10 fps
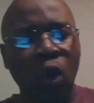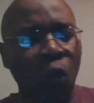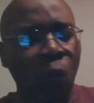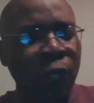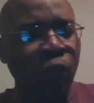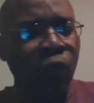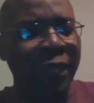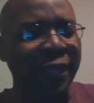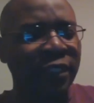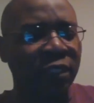When you
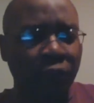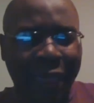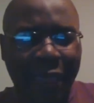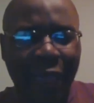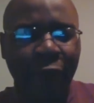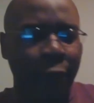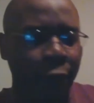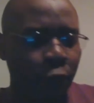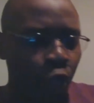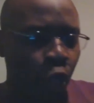get to
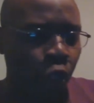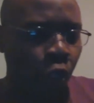heaven, you